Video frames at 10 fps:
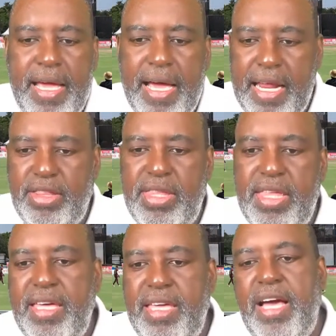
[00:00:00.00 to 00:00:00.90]
and I
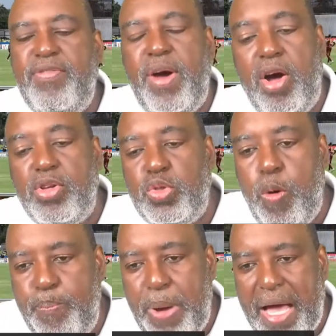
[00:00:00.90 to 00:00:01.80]
think he have also
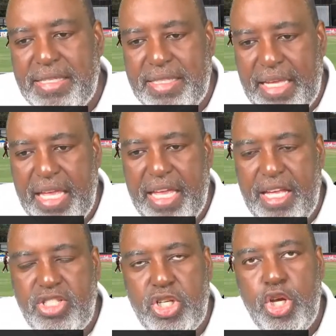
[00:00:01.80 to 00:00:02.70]
passed the
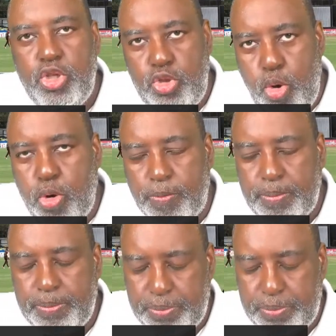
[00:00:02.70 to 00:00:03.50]
age to